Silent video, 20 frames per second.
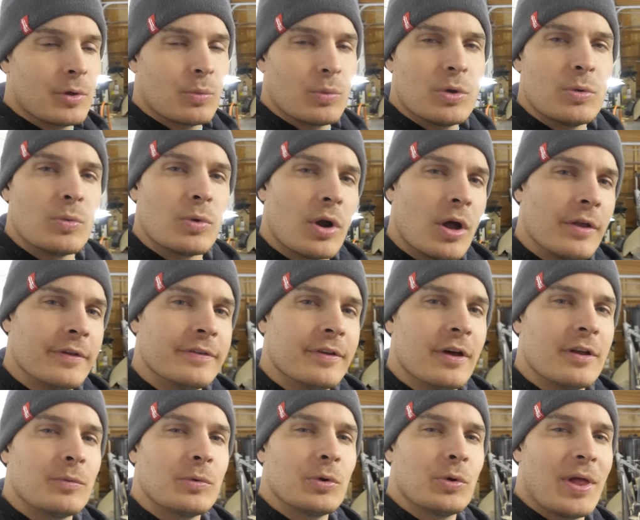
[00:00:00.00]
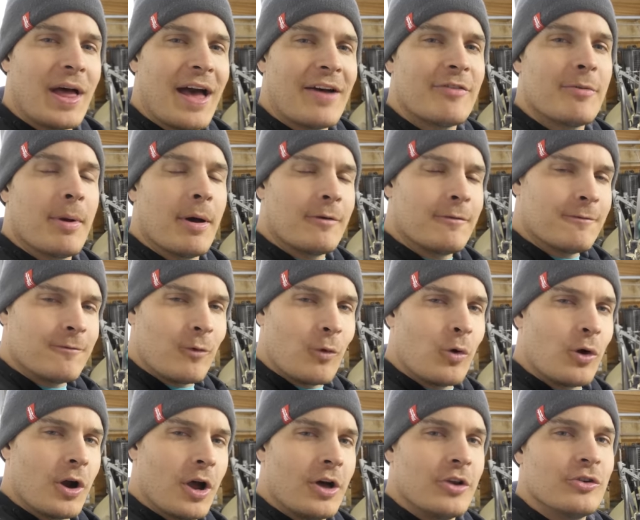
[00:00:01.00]
When we're all done, we will have about
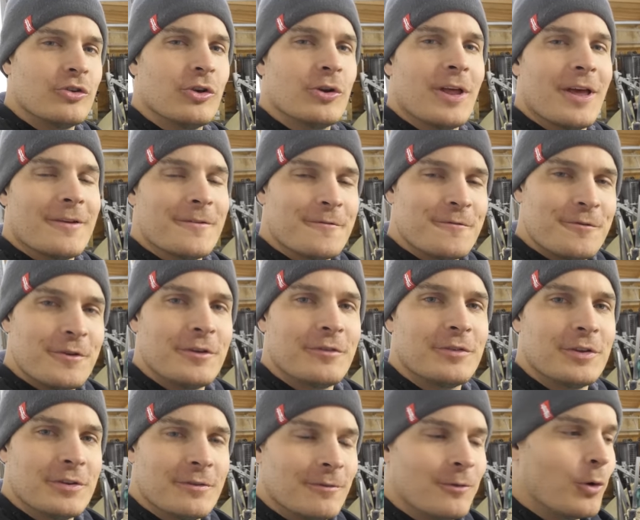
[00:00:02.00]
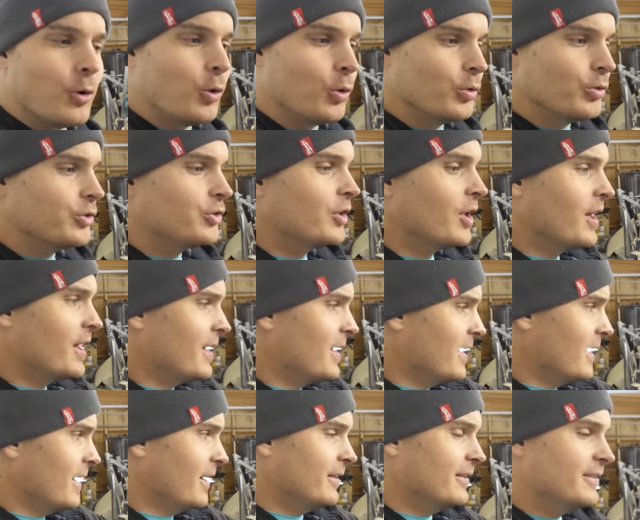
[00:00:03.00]
four hundred fifty volts
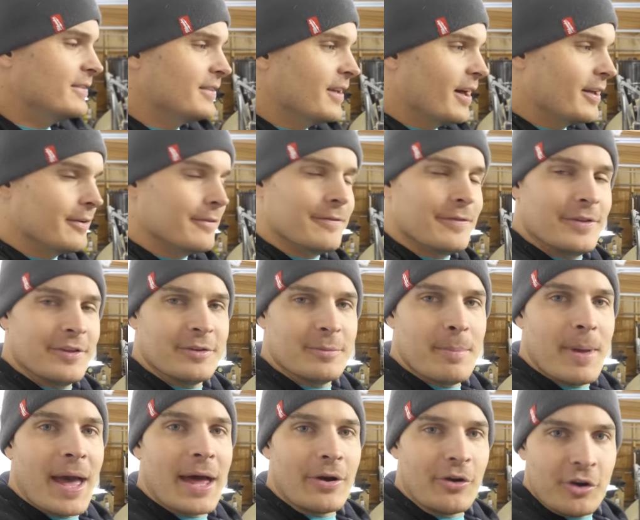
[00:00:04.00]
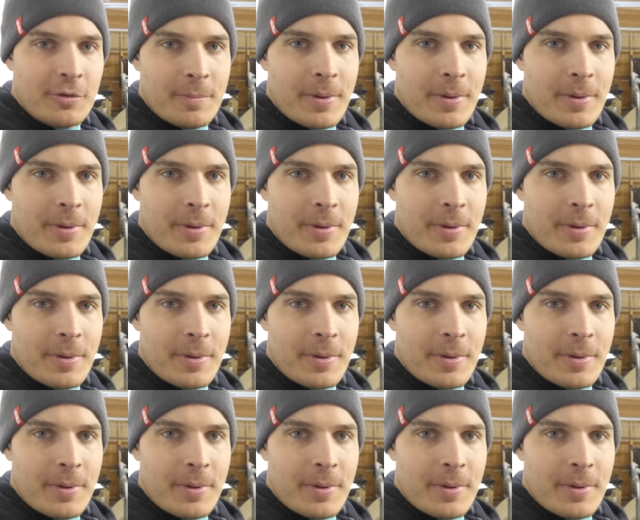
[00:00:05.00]
inside of this battery